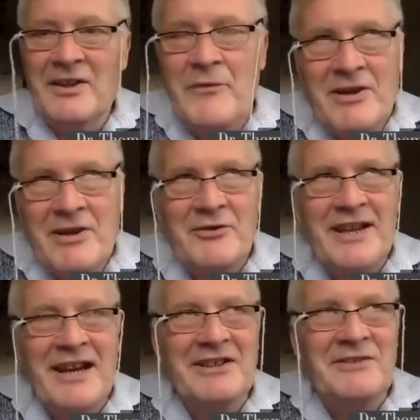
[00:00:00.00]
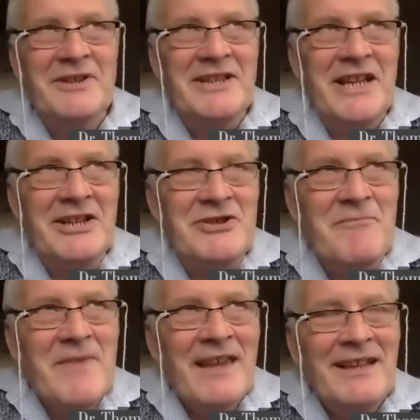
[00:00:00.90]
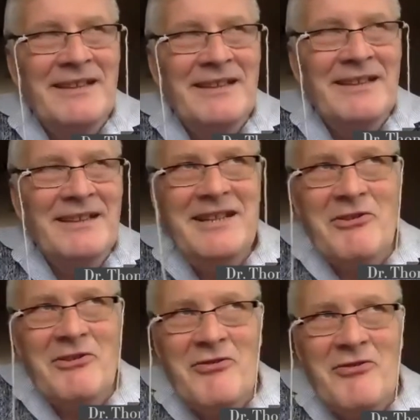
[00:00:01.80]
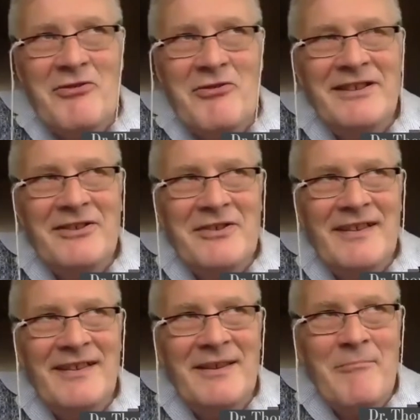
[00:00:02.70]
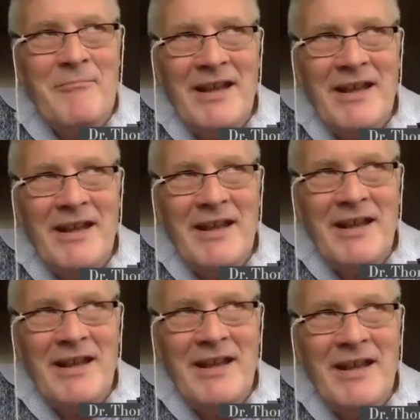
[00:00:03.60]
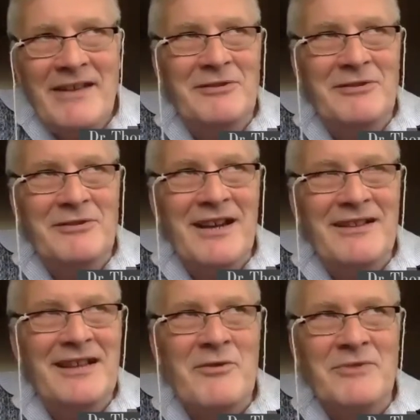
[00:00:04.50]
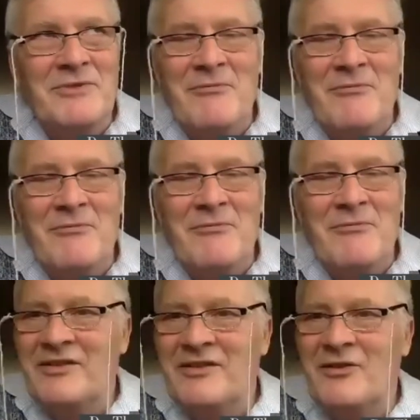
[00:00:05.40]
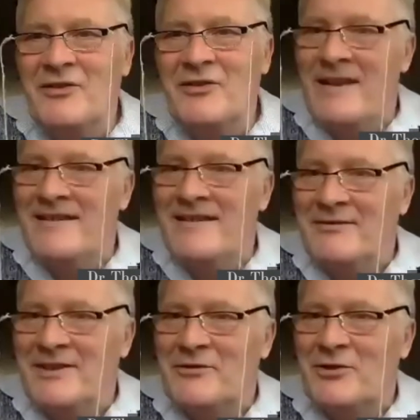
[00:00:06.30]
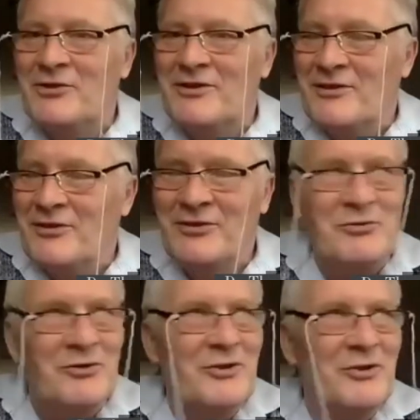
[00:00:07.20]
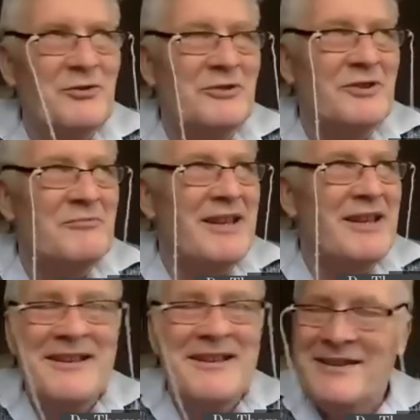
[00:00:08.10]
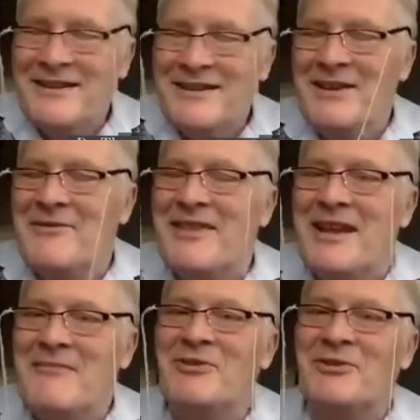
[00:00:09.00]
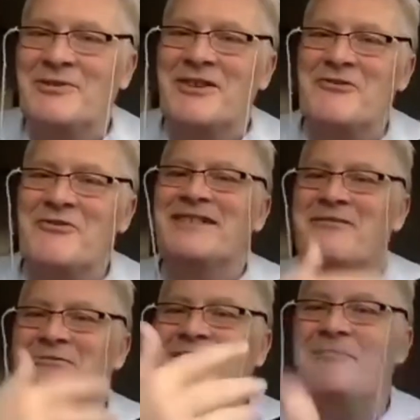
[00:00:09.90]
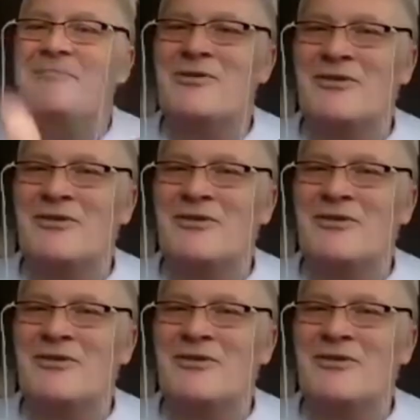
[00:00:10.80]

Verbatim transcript: much for the kind invitation. Indeed, Reader is a medieval title coming from the time where books were so expensive that, of course, students couldn't be given them. Hmm. So the reader was the